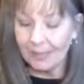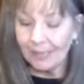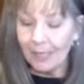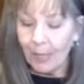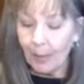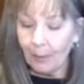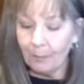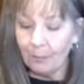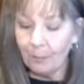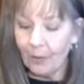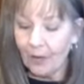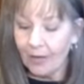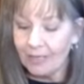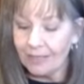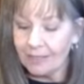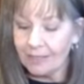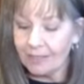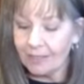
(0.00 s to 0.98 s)
But
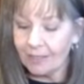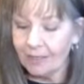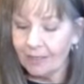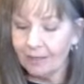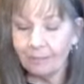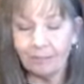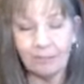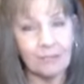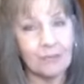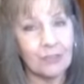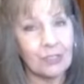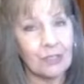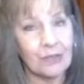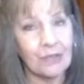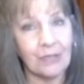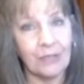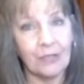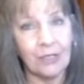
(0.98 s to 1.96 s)
so there
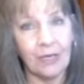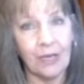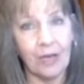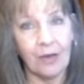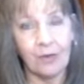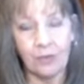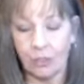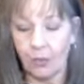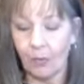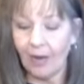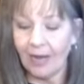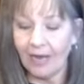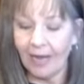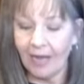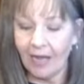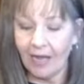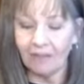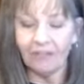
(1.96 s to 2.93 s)
you go. So
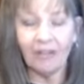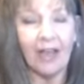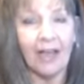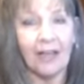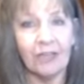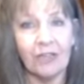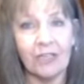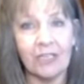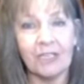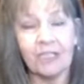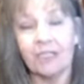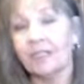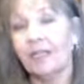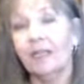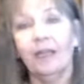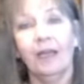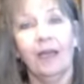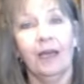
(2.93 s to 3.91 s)
I've had this,
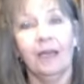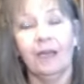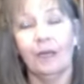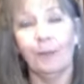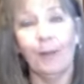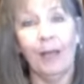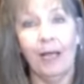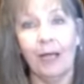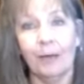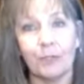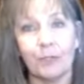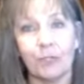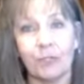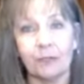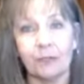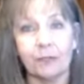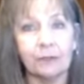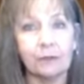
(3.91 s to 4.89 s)
and I'm
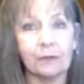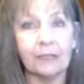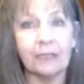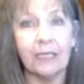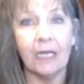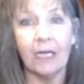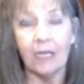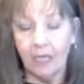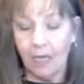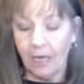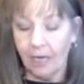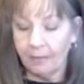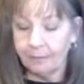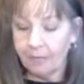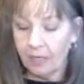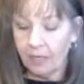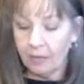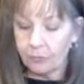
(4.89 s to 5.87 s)

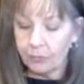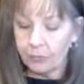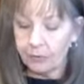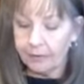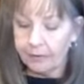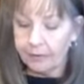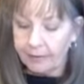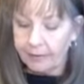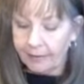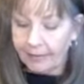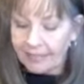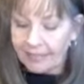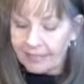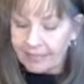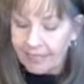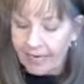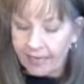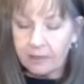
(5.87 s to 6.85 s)
not really
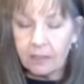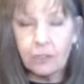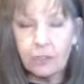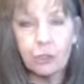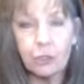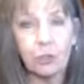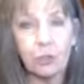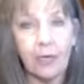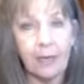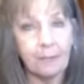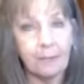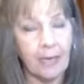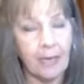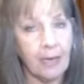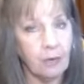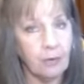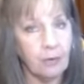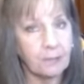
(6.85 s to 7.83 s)
exactly sure
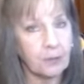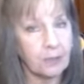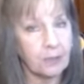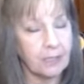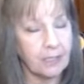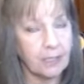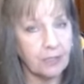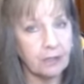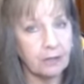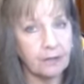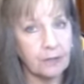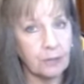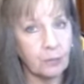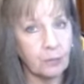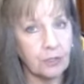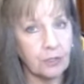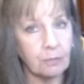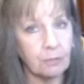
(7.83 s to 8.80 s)
how I'm going to carry it
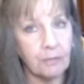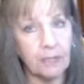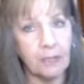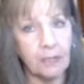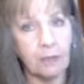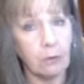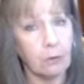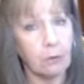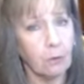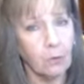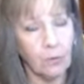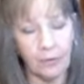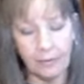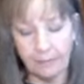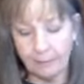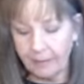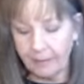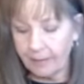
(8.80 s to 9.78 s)
with me or on
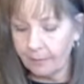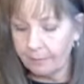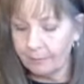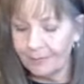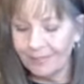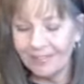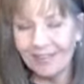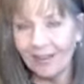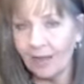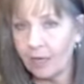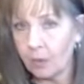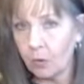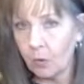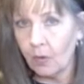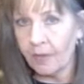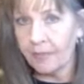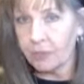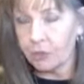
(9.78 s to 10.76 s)
me. I'm not
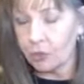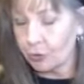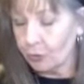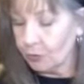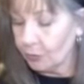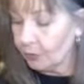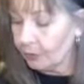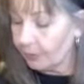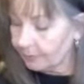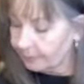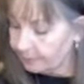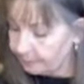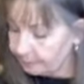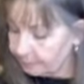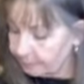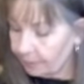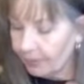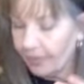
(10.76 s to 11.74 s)
quite sure,
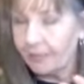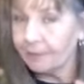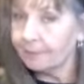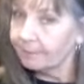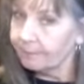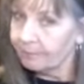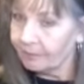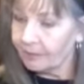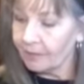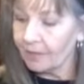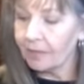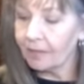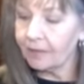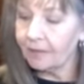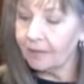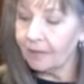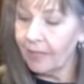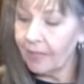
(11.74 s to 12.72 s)
but
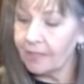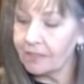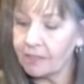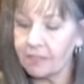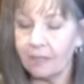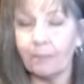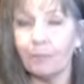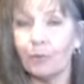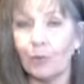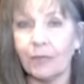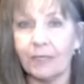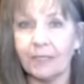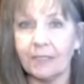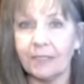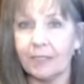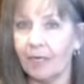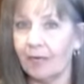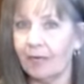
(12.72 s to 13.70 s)
at some point in
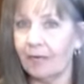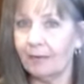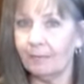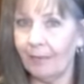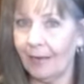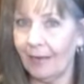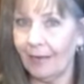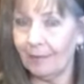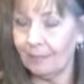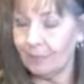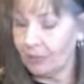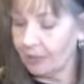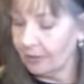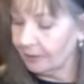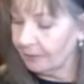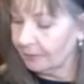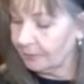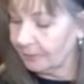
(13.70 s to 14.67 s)
time,
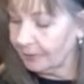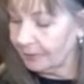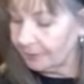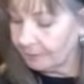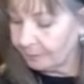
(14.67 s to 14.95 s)
absolutely.